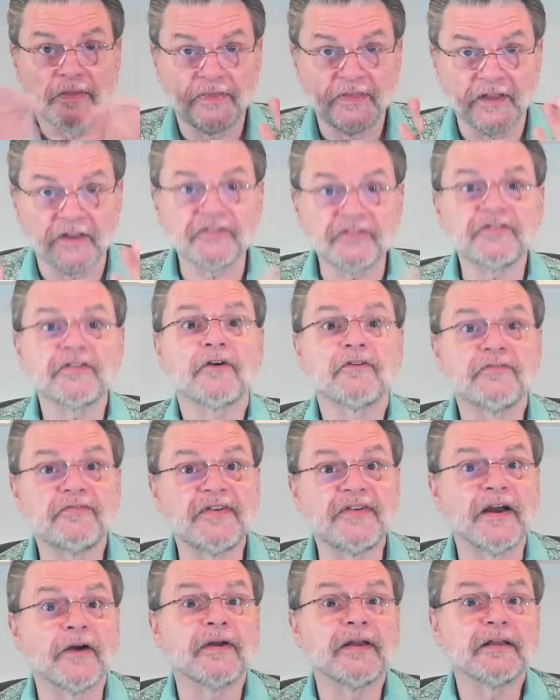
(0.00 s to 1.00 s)
this
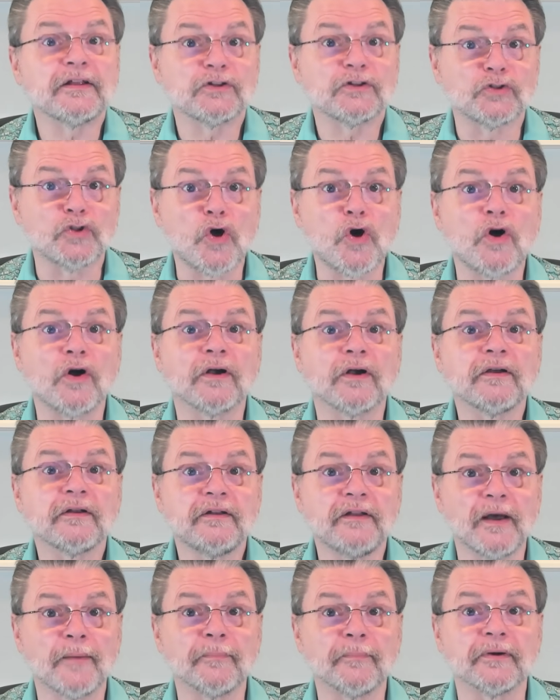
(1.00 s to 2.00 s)
very long
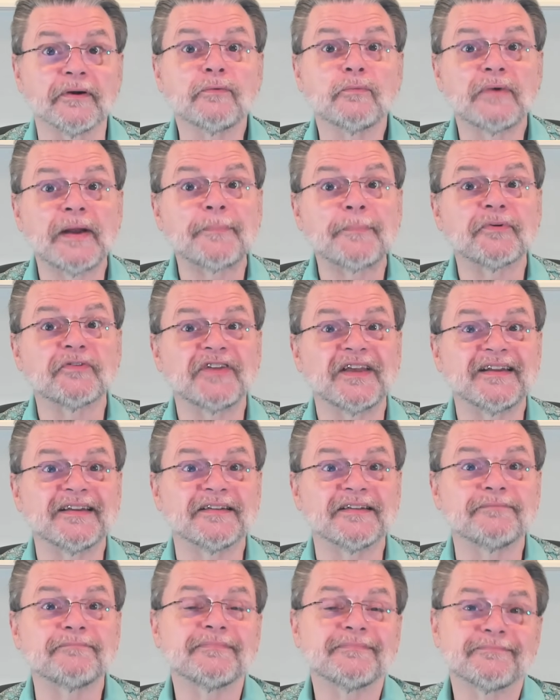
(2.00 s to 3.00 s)
number
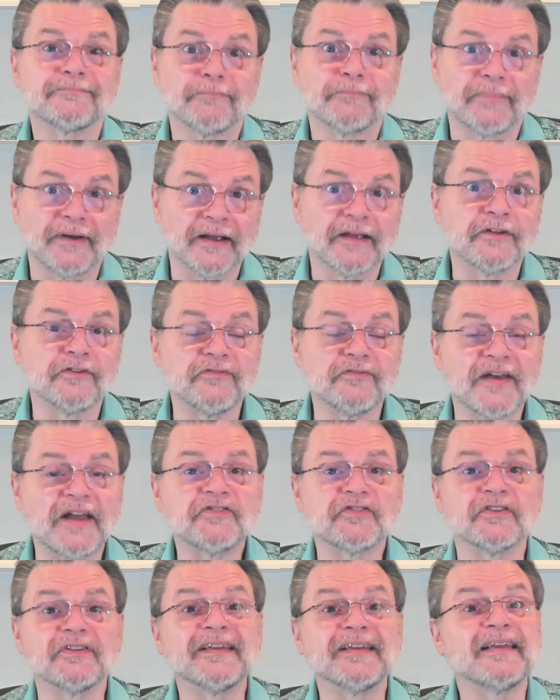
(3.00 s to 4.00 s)
represented by
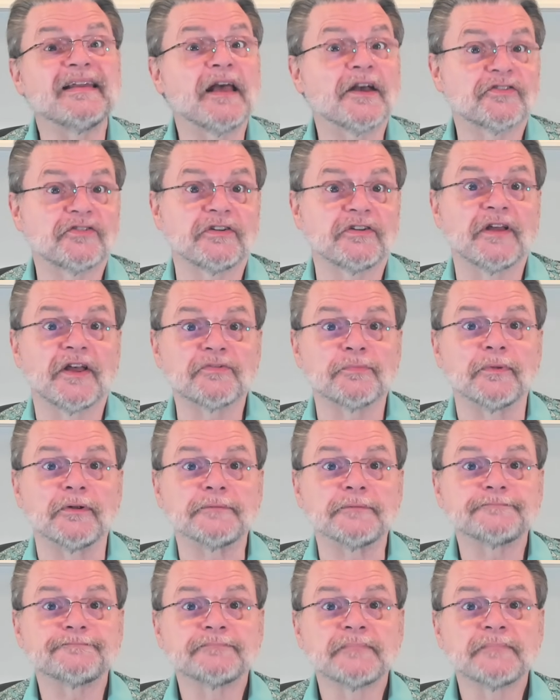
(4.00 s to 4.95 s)
convention in hexadecimal.